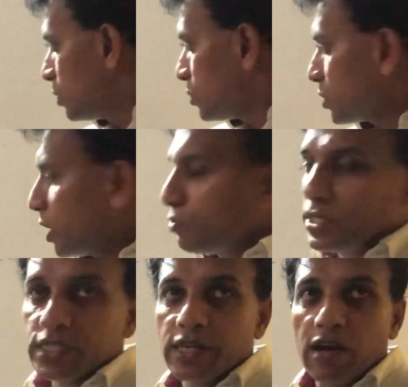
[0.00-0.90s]
So how
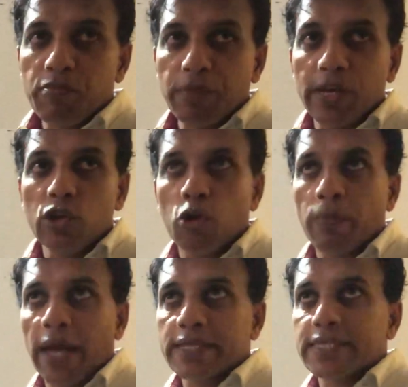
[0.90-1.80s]
this graph, min or
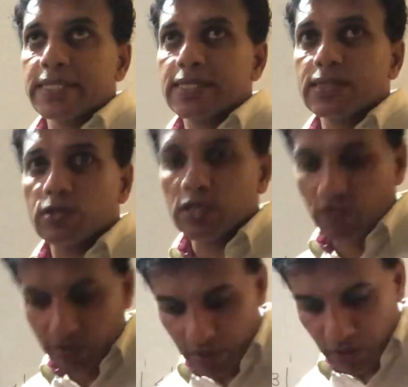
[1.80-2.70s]
max? So in the
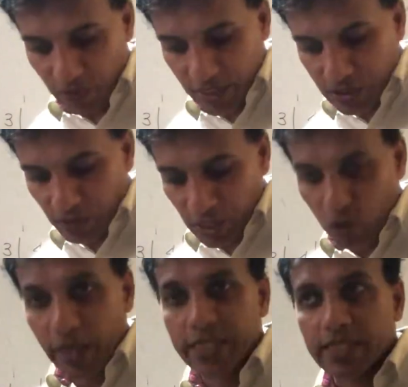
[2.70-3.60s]
very first
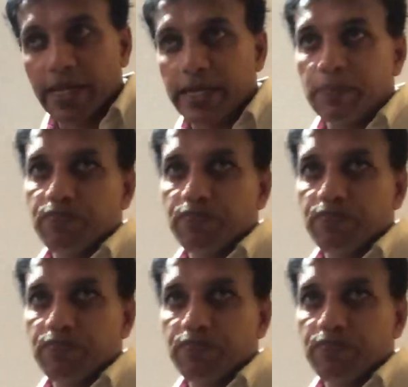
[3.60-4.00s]
video I said,